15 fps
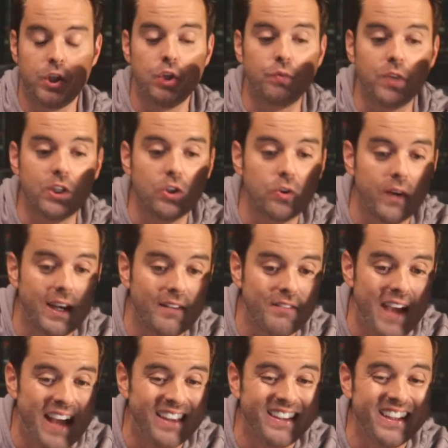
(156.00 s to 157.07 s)
the Rio Grande
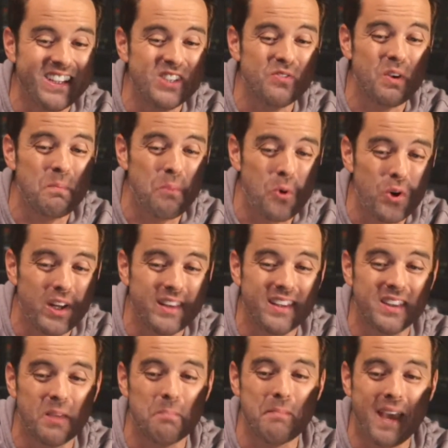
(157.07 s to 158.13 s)
Valley, it is reported
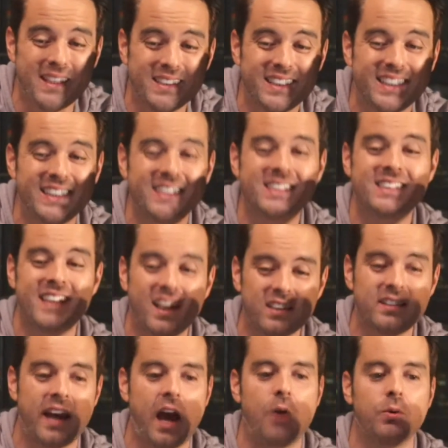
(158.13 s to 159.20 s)
that the Mexican cell
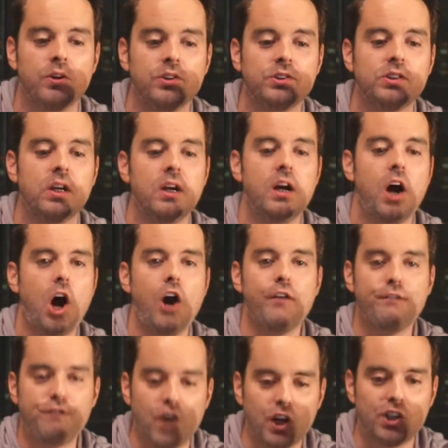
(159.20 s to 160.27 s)
towers
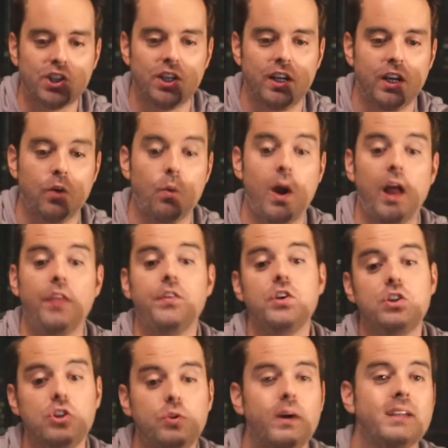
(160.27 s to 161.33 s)
are functioning while the
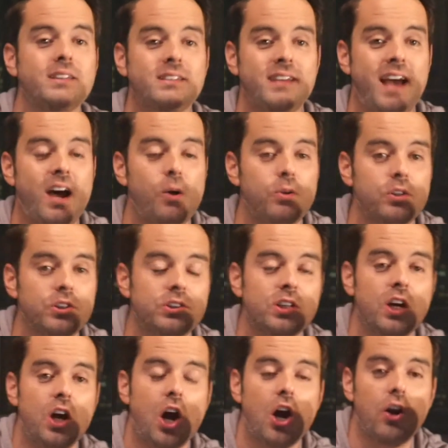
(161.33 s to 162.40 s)
U.S. towers
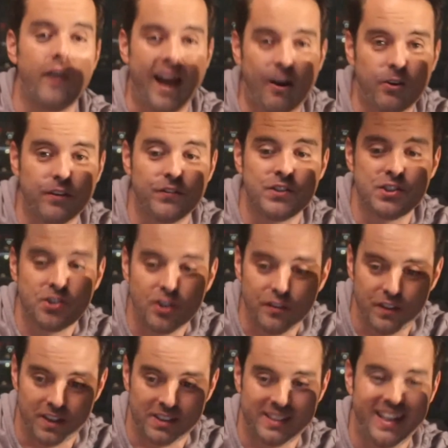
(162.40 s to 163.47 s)
are out of
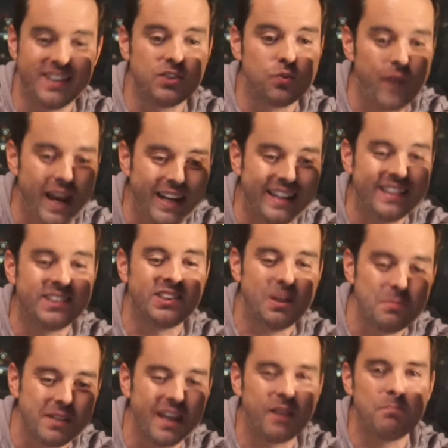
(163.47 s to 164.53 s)
service. That's right. It
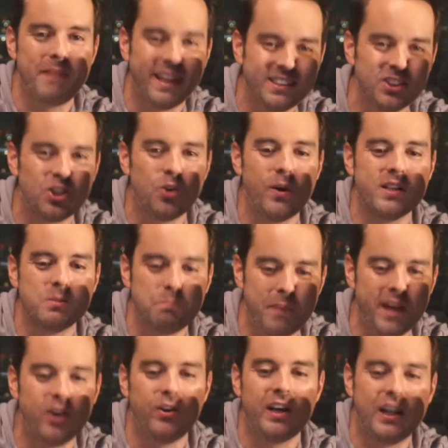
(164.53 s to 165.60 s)
seems like Mexico has
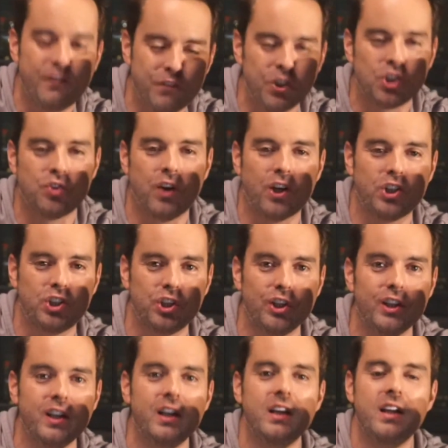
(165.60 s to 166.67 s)
better
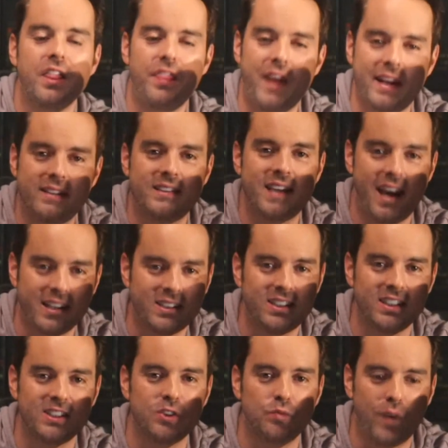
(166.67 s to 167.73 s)
infrastructure than
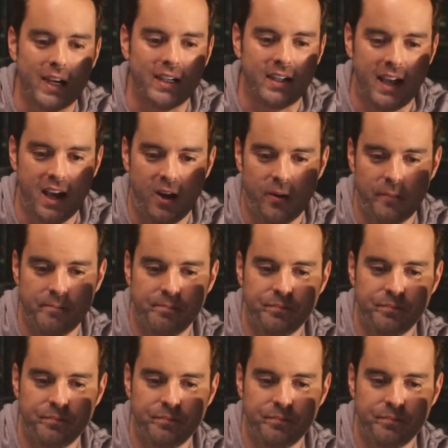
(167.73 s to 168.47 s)
Texas right now.